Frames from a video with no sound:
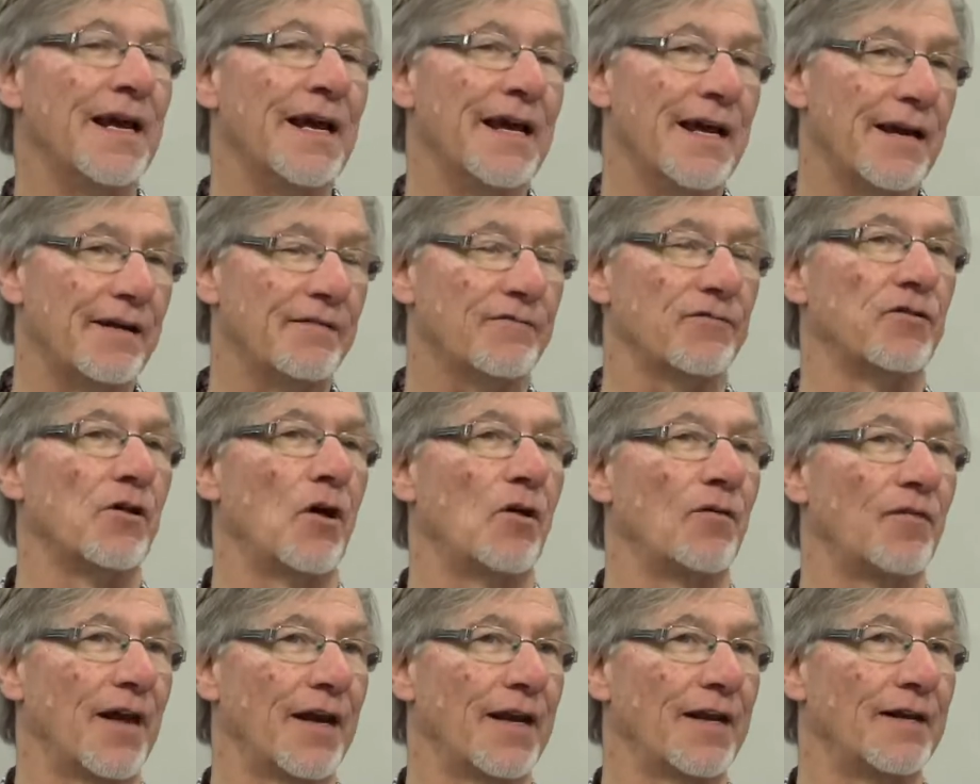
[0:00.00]
even though
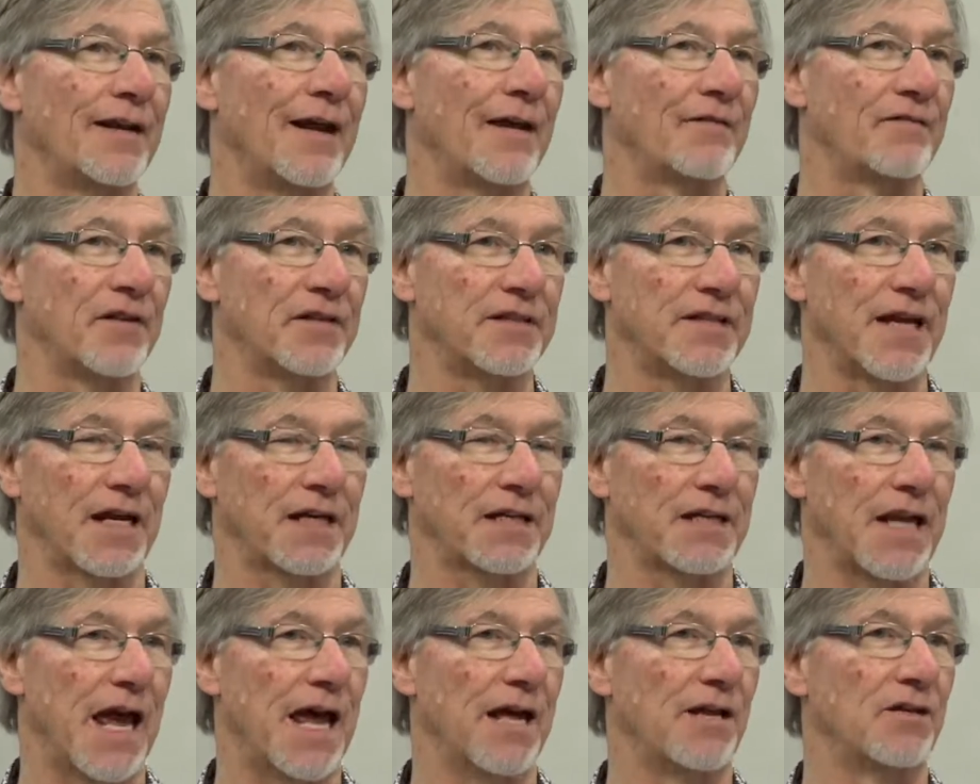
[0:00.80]
they didn't have the
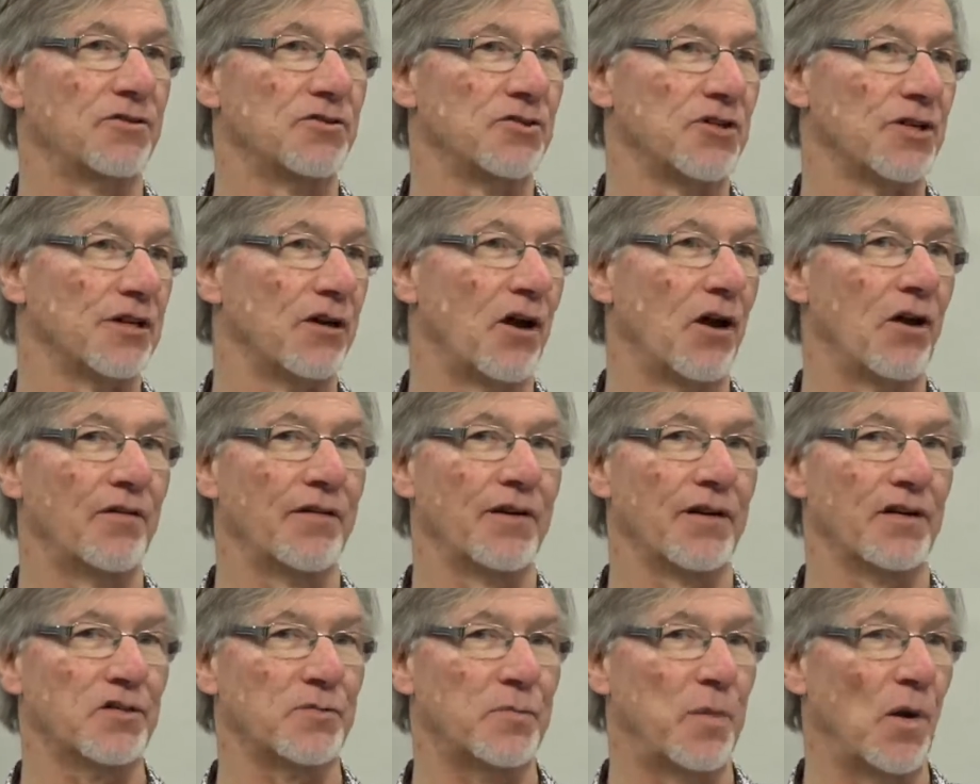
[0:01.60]
technology and all the
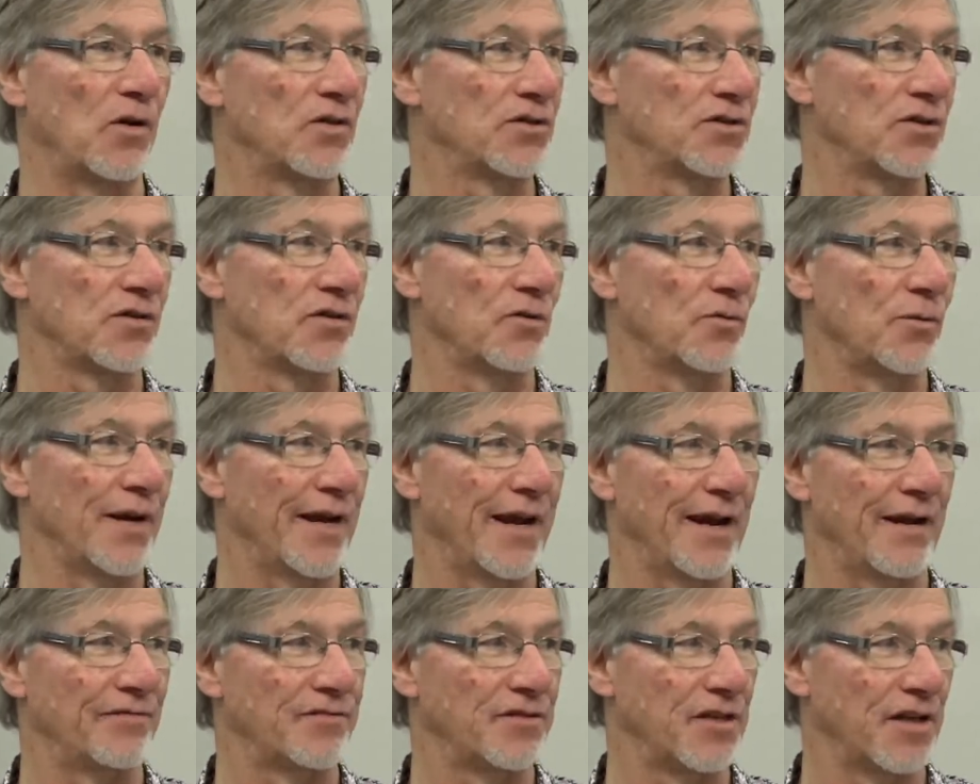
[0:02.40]
exposure that we
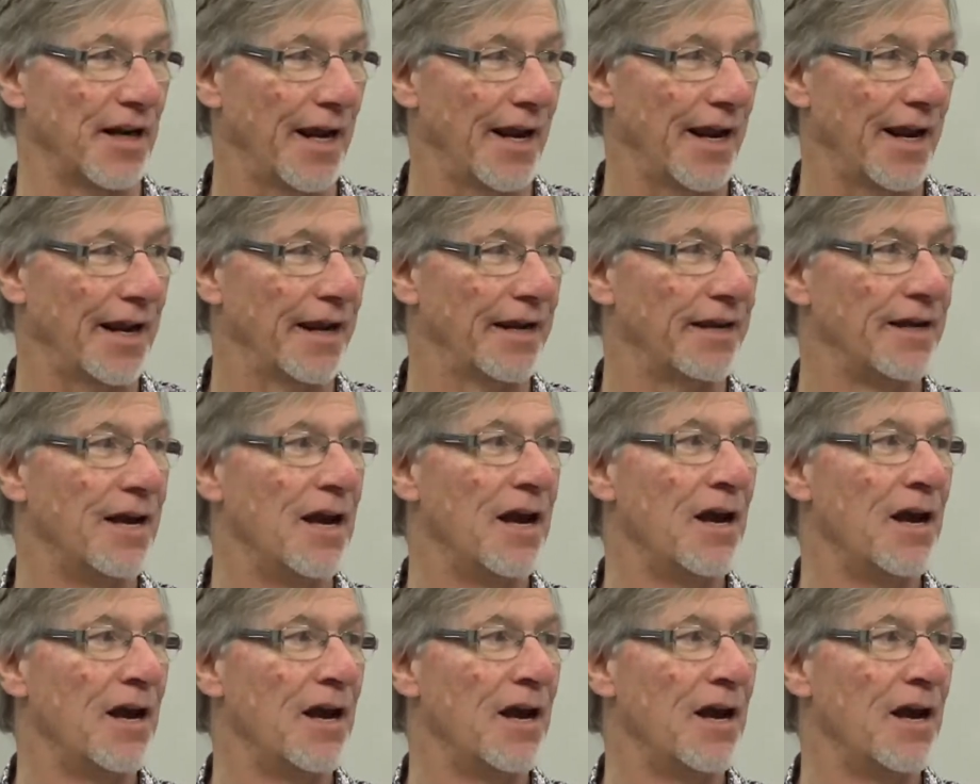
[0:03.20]
have today.